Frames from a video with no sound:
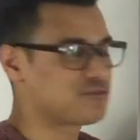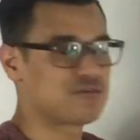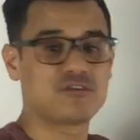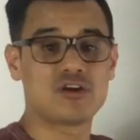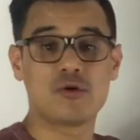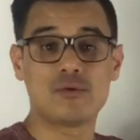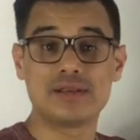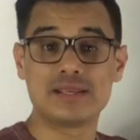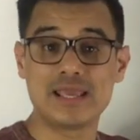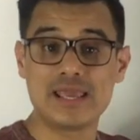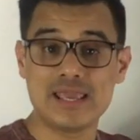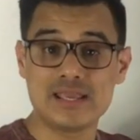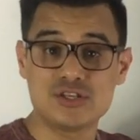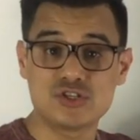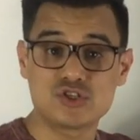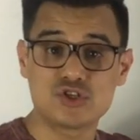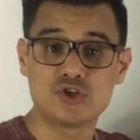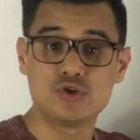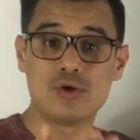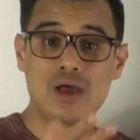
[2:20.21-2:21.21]
flowing
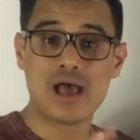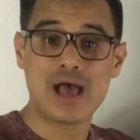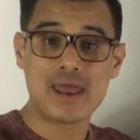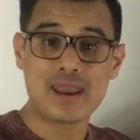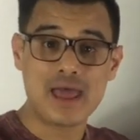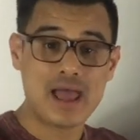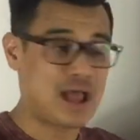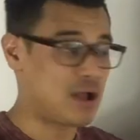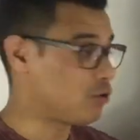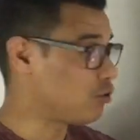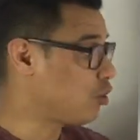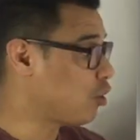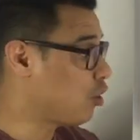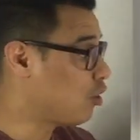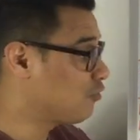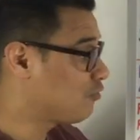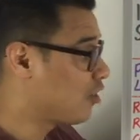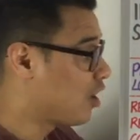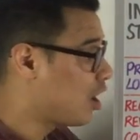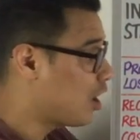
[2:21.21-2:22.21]
into and out
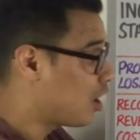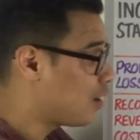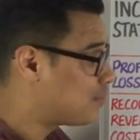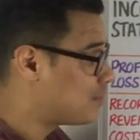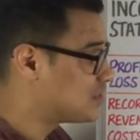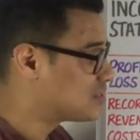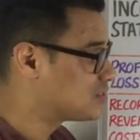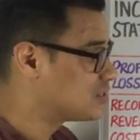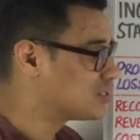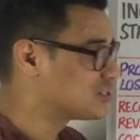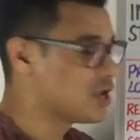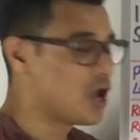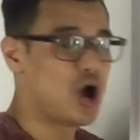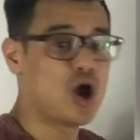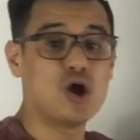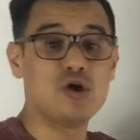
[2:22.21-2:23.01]
of a business